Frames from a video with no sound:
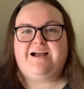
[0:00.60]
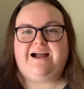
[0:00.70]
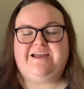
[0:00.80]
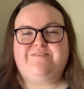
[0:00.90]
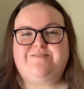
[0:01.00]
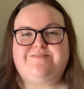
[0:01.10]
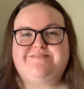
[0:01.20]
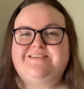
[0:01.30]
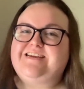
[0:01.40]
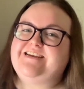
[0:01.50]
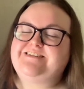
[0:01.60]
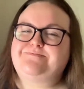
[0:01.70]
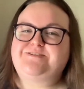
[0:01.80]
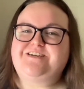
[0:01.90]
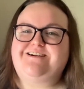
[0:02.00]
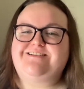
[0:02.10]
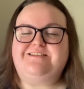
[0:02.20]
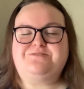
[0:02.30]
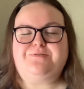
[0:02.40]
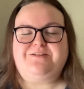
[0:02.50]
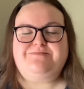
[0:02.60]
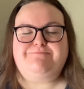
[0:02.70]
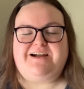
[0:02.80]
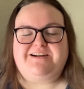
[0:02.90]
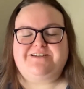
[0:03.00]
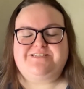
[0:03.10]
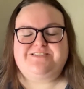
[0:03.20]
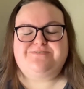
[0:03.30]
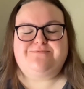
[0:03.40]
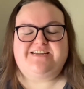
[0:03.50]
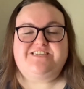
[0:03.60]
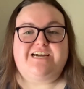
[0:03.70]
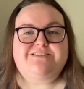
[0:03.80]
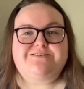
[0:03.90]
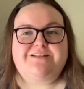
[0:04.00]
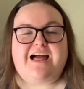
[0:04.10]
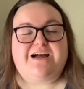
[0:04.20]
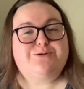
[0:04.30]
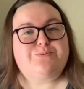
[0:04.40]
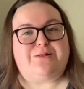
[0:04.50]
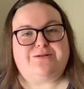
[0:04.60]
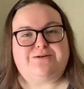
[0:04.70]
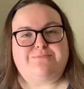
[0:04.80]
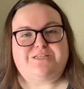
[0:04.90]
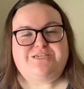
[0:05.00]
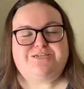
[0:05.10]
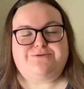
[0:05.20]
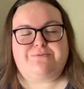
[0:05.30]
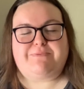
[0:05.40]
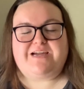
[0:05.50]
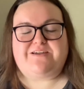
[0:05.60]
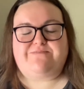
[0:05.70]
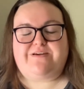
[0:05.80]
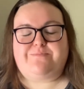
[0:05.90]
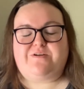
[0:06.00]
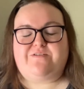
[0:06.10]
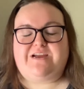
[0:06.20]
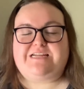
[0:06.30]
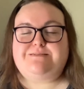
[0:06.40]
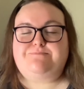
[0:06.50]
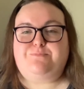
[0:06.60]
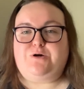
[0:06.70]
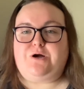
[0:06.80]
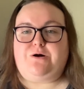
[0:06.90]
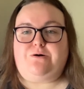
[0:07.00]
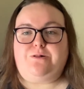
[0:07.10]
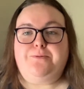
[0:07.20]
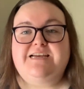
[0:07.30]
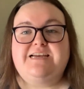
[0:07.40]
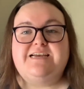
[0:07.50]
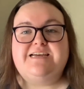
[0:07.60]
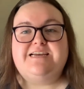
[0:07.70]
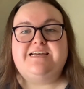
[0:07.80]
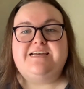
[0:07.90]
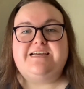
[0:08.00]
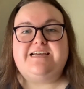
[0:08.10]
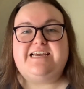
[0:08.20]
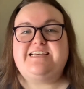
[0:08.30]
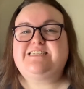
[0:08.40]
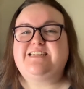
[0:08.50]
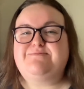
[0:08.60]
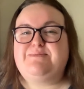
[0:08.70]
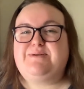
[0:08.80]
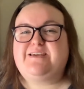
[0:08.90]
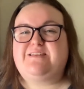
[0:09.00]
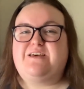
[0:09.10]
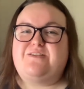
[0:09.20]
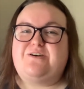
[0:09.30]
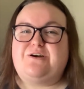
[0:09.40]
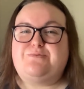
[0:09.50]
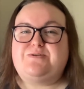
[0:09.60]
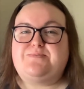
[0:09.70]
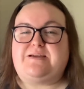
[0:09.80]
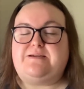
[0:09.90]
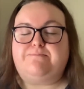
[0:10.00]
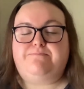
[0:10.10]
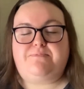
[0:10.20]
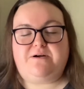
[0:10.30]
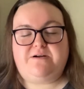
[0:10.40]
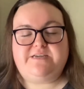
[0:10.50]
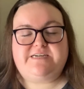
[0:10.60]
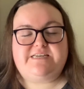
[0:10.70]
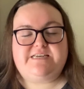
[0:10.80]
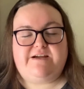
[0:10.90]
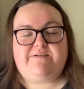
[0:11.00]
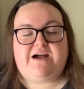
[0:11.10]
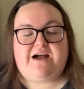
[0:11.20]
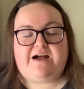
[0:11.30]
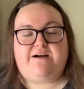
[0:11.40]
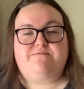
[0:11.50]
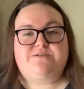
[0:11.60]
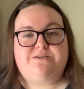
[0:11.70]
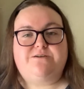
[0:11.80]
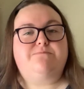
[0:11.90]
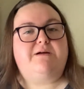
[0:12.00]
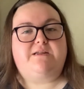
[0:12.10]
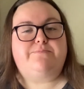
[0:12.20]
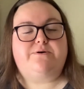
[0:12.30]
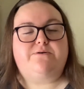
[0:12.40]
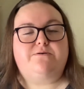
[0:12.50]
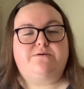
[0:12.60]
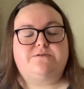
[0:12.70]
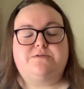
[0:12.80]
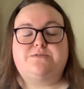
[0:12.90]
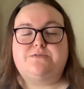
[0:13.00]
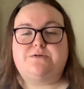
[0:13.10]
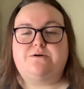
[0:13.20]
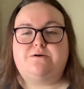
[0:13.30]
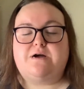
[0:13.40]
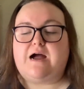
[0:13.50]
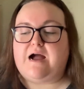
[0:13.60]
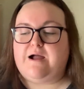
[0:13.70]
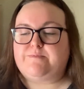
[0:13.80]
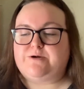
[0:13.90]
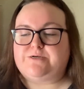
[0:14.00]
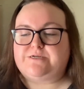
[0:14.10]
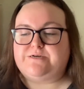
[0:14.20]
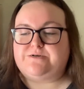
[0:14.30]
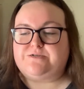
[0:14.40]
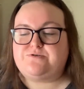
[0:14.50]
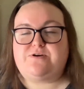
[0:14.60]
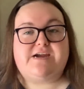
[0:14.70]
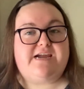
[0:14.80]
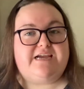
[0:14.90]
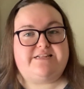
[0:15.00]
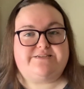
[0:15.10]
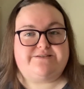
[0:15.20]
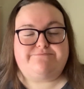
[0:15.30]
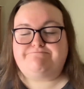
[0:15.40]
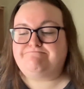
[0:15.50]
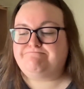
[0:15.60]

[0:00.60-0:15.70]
Hi everyone, it's Michelle and welcome back to my channel and welcome to my February book haul. It's a little bit bigger than I thought it would be, but you can never have too many books, so I'm going to go straight into them.